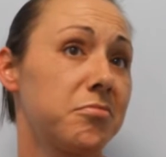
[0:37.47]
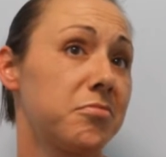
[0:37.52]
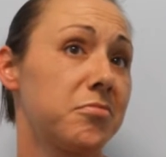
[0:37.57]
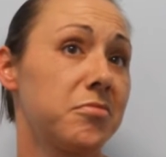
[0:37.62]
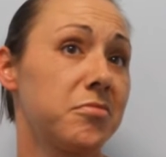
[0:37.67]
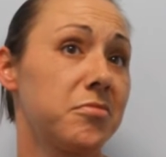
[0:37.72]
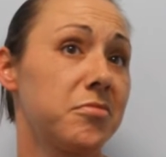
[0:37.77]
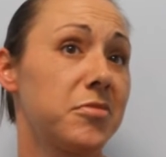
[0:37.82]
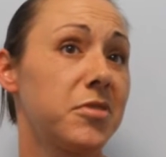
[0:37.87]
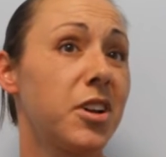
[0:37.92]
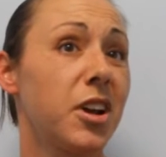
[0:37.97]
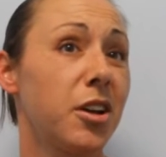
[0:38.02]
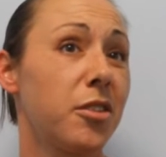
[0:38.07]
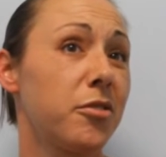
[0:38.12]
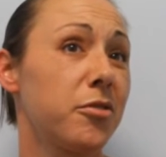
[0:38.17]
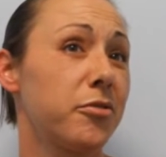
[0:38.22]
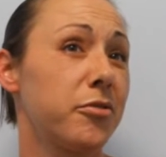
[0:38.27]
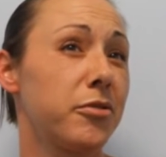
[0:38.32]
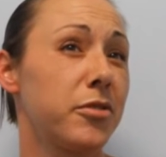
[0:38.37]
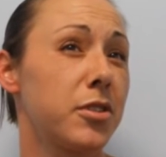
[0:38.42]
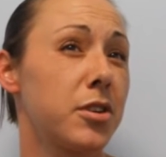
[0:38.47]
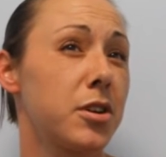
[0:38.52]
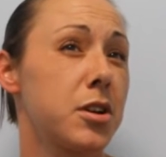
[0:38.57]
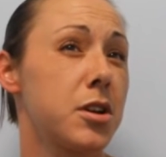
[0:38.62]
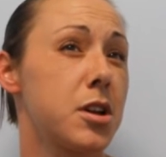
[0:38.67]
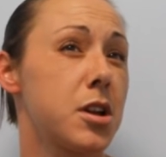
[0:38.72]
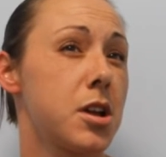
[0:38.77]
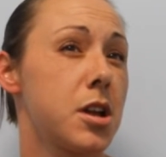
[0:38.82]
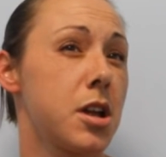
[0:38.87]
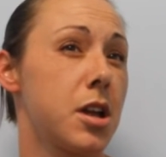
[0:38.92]
And how long would
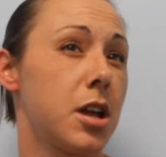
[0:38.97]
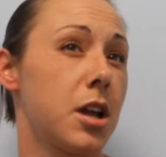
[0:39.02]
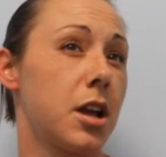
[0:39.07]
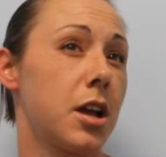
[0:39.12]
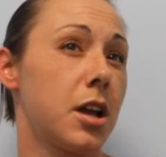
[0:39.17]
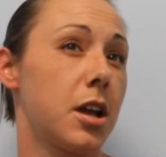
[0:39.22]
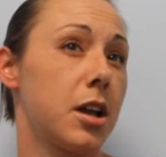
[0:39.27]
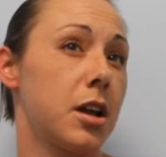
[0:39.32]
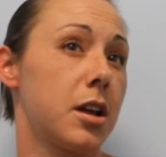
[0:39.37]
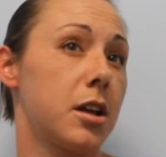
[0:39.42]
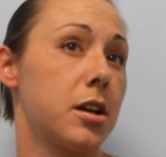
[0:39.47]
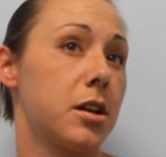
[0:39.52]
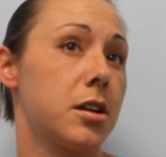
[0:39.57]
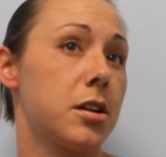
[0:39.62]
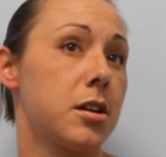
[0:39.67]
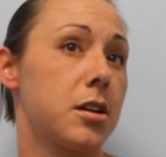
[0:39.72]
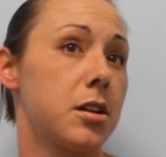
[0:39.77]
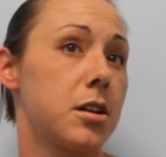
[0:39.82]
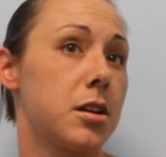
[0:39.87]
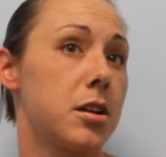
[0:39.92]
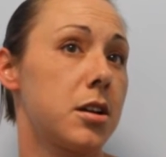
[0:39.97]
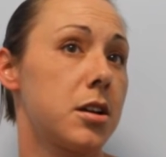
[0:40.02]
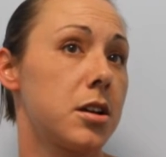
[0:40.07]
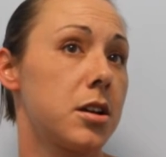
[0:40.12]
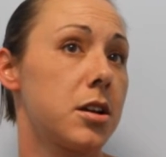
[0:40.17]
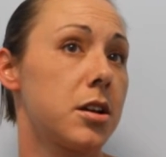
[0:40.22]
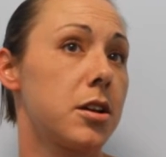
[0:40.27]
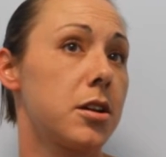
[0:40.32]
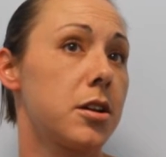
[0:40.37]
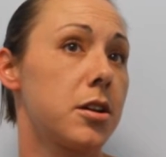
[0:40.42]
they last, and how
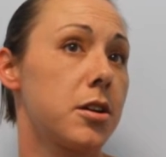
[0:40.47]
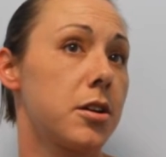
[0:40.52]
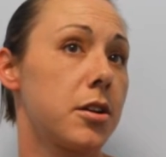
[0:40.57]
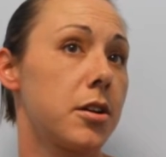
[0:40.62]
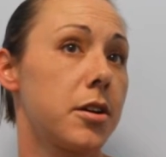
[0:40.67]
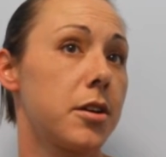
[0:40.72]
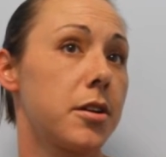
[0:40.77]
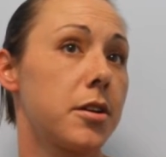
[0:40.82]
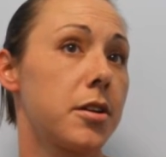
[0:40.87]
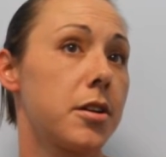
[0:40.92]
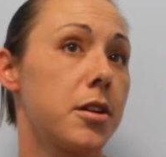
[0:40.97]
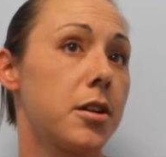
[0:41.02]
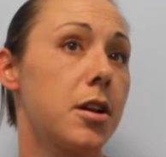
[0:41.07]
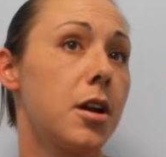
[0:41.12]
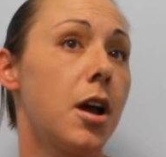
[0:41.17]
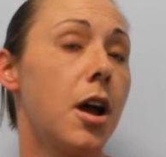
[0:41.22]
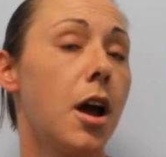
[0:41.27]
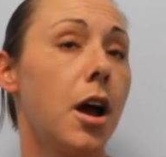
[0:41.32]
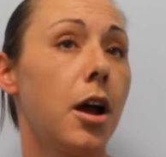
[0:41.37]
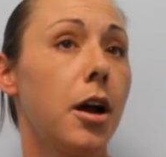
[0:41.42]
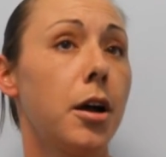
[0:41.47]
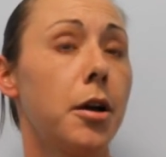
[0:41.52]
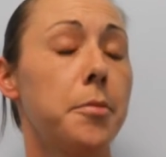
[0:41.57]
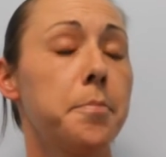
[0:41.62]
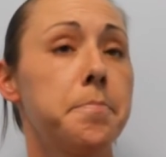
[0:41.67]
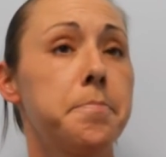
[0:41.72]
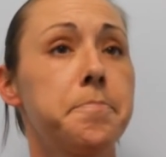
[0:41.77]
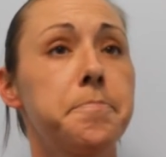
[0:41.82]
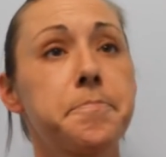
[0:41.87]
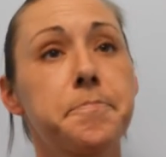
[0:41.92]
severe were they?
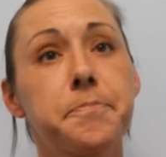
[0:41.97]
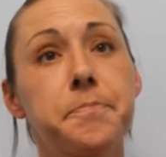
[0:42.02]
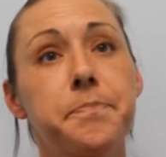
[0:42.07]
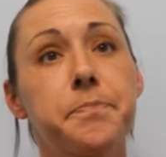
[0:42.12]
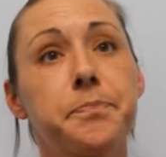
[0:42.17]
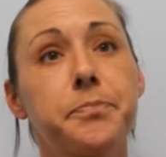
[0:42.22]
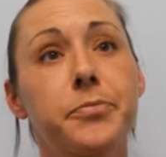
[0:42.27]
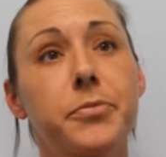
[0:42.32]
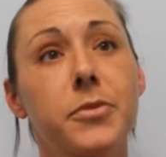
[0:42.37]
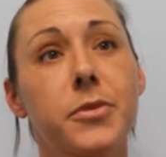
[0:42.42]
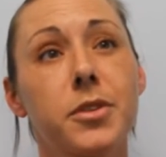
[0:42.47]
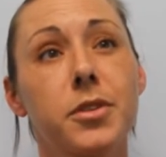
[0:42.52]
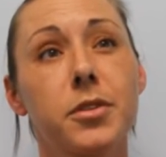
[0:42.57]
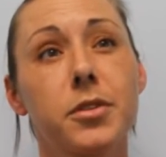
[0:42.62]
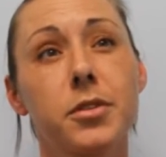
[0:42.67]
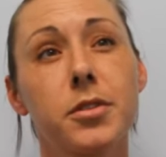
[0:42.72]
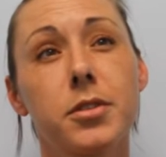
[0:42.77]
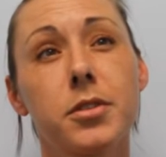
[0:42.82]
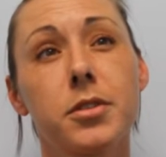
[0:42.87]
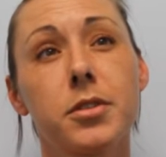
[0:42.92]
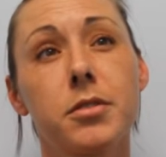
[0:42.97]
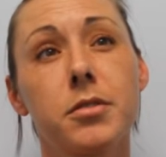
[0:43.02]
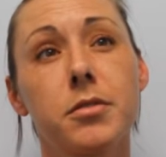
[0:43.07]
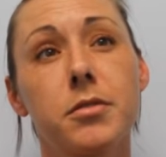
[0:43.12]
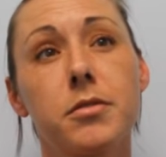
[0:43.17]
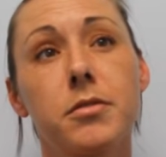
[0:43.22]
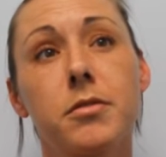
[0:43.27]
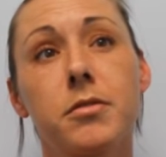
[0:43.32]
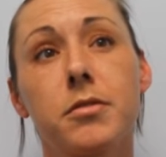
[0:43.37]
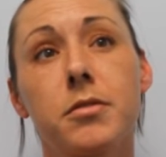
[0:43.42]
Like on a scale of 1 to
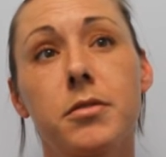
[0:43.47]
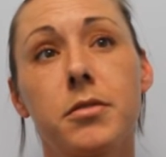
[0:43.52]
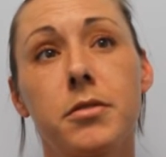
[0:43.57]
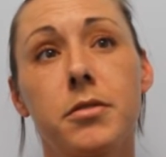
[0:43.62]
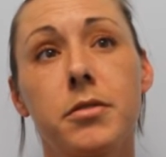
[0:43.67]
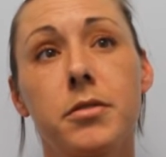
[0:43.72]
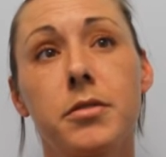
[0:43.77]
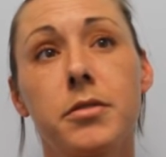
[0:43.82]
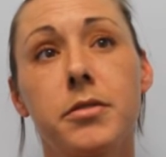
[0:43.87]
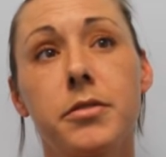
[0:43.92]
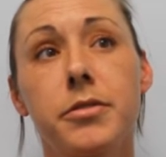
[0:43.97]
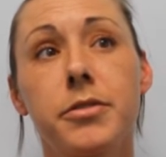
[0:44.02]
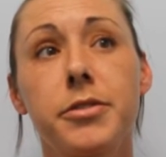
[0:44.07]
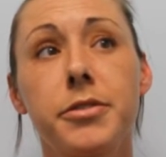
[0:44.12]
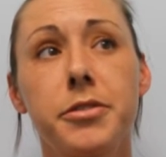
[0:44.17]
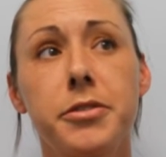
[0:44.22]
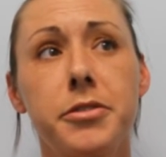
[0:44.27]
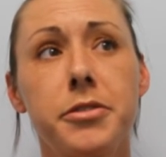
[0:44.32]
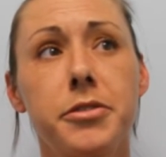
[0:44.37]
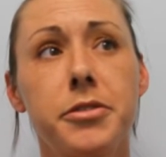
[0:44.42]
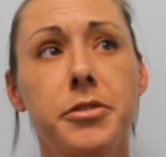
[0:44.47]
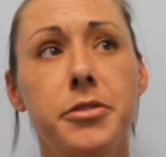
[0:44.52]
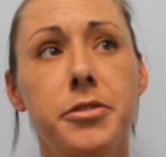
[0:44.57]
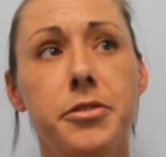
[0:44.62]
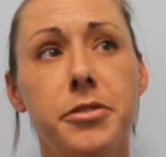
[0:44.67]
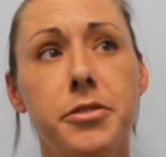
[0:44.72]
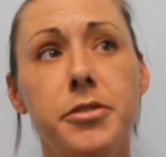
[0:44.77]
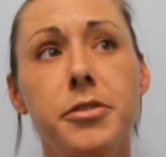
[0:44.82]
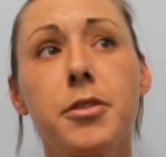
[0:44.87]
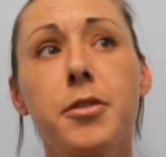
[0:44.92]
10,
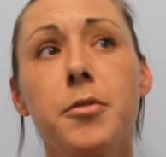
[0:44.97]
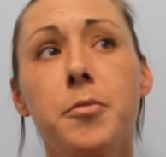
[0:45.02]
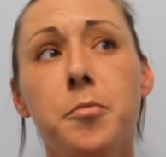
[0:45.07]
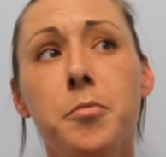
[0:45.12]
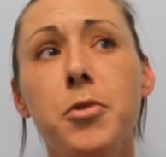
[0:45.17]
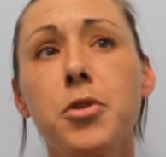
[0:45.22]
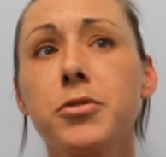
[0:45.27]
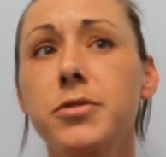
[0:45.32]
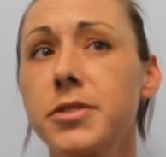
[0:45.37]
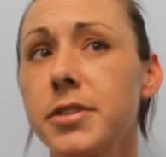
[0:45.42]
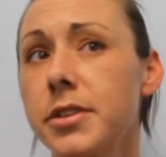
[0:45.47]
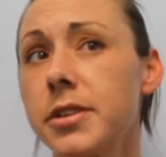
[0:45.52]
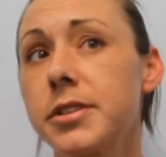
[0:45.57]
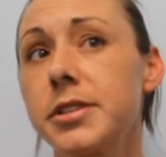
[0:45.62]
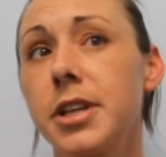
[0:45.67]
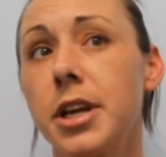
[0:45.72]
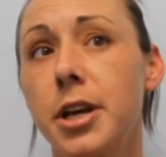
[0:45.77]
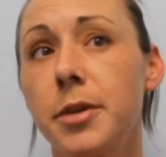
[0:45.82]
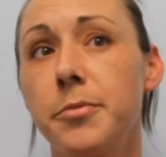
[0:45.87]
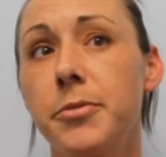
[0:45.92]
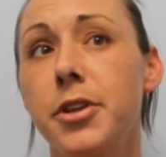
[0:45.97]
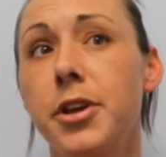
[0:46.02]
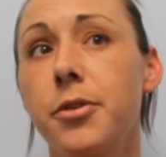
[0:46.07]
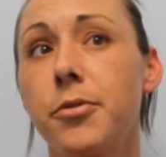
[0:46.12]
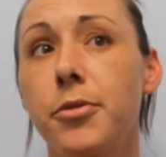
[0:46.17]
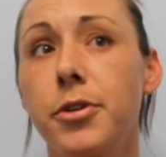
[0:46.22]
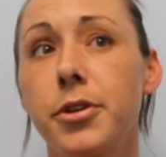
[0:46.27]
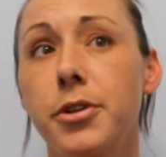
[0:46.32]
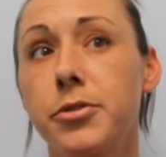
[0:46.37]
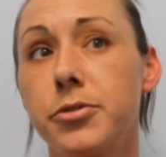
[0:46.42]
most of the time? Most of the time they
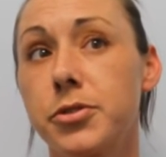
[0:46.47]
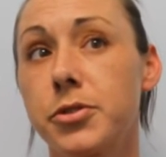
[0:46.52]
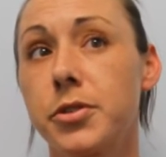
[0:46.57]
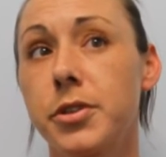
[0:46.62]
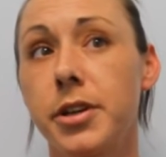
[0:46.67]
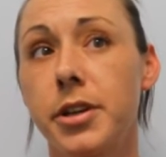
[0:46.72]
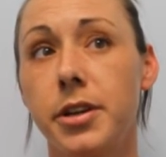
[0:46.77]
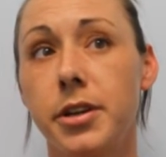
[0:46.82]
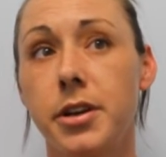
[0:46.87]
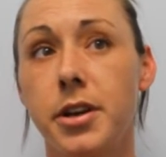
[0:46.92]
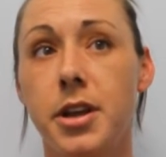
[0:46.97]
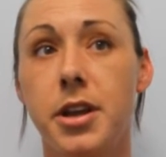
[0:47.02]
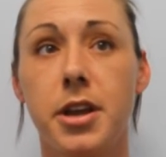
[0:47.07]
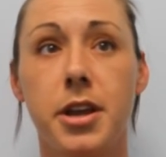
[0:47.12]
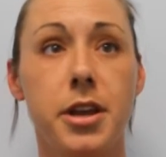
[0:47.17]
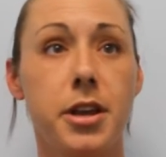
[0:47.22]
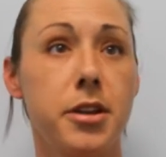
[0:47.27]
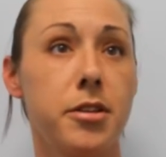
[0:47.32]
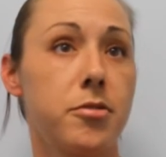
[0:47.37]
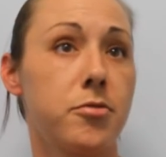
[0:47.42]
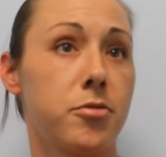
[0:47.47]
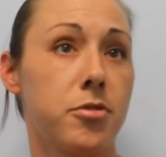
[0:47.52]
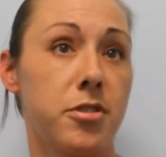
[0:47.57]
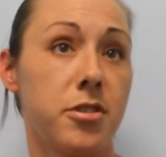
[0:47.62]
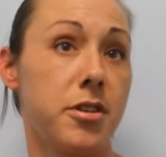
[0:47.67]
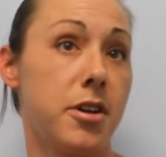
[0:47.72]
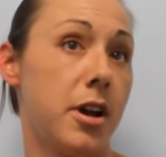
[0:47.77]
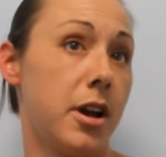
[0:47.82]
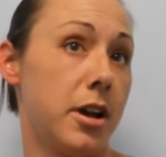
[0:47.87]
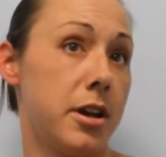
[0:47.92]
were usually an 8 or
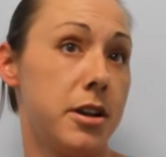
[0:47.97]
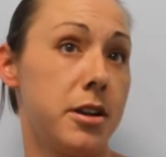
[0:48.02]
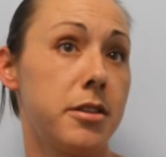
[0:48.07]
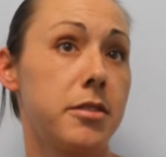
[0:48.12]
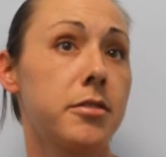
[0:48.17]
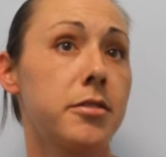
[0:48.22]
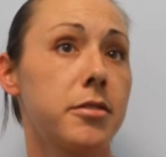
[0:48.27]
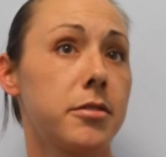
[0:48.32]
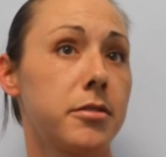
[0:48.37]
9.